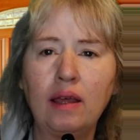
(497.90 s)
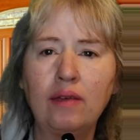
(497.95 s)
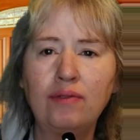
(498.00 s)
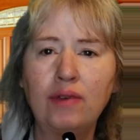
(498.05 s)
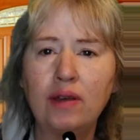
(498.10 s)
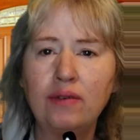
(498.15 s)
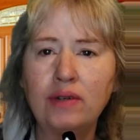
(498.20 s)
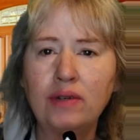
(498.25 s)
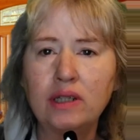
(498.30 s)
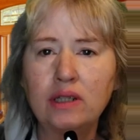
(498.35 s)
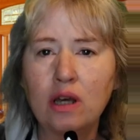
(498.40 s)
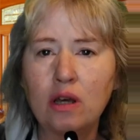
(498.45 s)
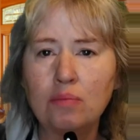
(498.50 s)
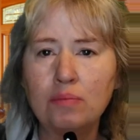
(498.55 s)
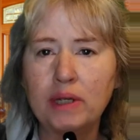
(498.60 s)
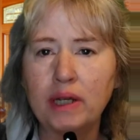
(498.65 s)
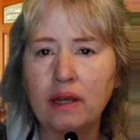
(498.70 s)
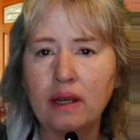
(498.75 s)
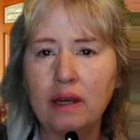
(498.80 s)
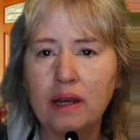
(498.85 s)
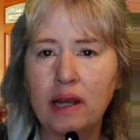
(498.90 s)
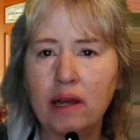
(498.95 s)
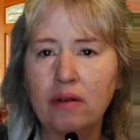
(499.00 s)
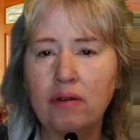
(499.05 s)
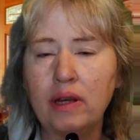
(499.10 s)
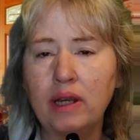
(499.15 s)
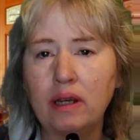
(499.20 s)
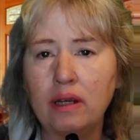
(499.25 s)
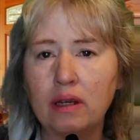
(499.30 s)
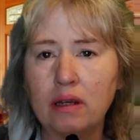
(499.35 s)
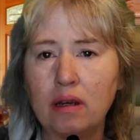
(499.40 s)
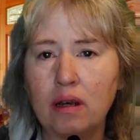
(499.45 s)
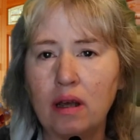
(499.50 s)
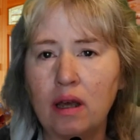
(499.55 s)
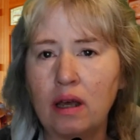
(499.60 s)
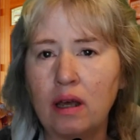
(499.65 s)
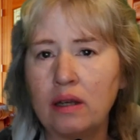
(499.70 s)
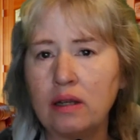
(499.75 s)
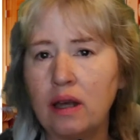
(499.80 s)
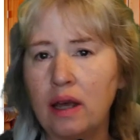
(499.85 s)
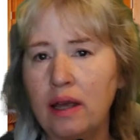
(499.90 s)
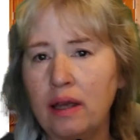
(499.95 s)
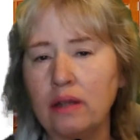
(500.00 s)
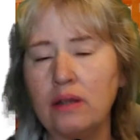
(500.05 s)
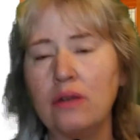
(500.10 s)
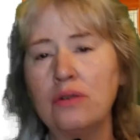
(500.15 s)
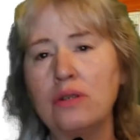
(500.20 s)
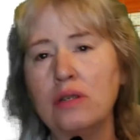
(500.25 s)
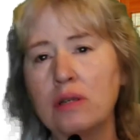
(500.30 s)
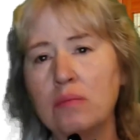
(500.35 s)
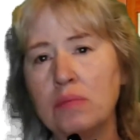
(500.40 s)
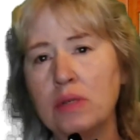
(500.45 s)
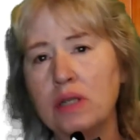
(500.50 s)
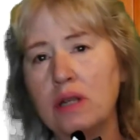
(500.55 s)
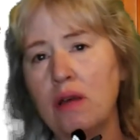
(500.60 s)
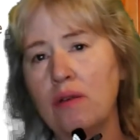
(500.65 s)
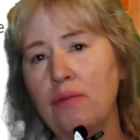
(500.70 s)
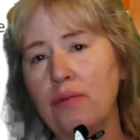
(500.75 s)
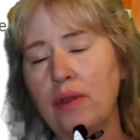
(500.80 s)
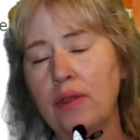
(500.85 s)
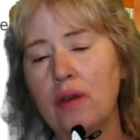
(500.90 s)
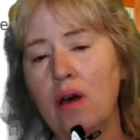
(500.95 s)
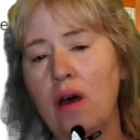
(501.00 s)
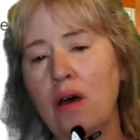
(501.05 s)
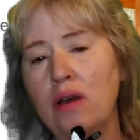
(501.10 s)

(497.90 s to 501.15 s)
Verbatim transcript: if every Tom, Dick, and Harry can uh, diagnose himself with